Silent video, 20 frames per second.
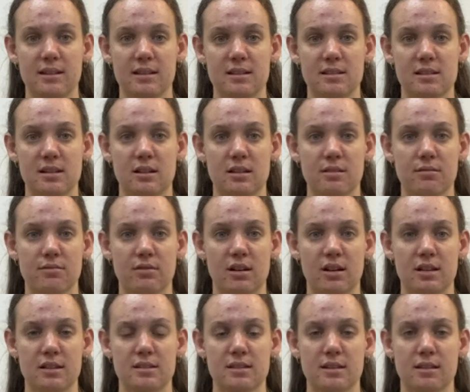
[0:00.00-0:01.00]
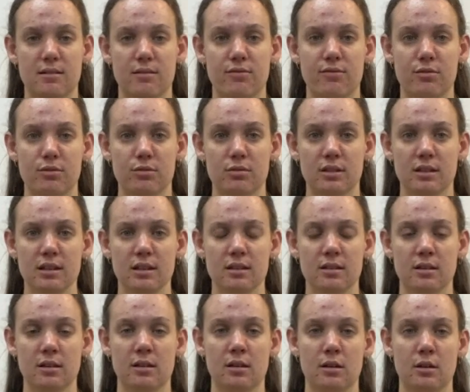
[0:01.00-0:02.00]
that's kind of rising and falling,
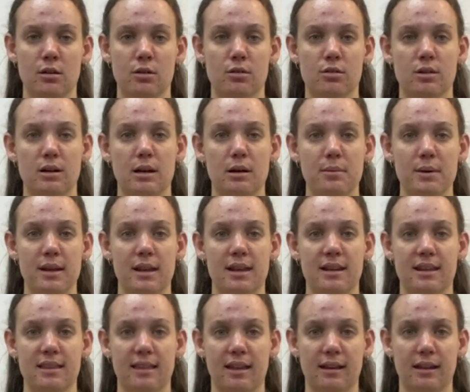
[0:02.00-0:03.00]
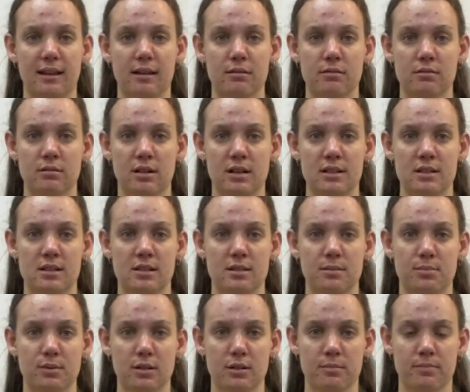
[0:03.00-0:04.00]
or are we getting that air right to the
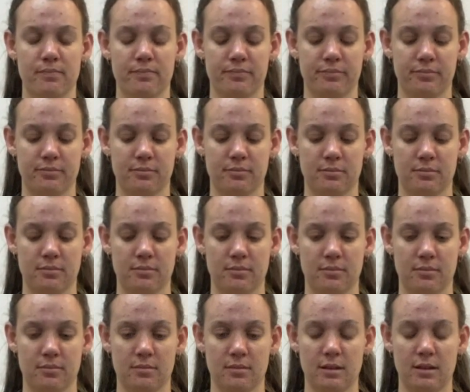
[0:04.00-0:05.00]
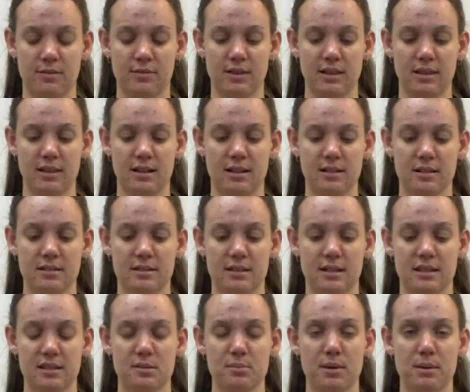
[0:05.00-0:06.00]
bottom of the lungs? And
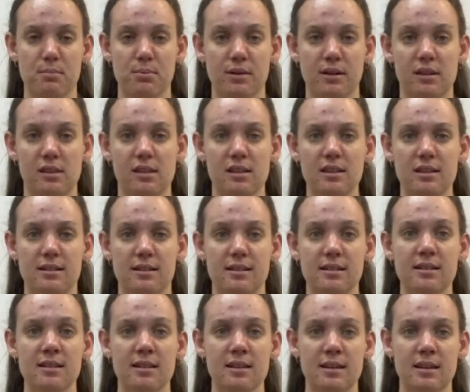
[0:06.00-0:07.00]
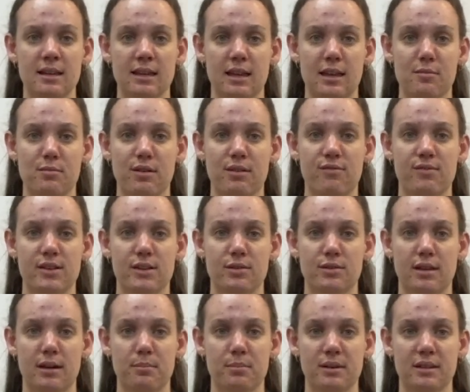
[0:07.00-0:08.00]
as we breathe in, can we feel
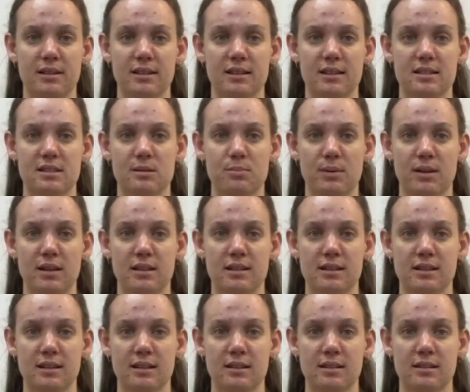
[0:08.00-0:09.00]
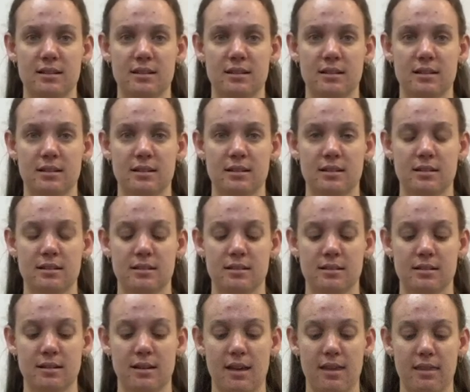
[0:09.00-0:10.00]
that belly expand out
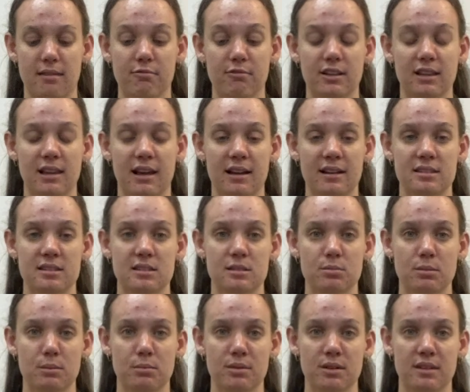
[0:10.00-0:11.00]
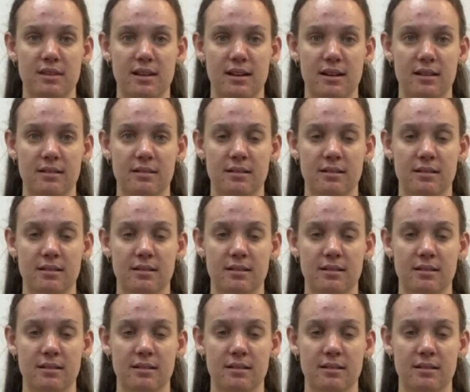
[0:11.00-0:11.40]
and then relax as we breathe out?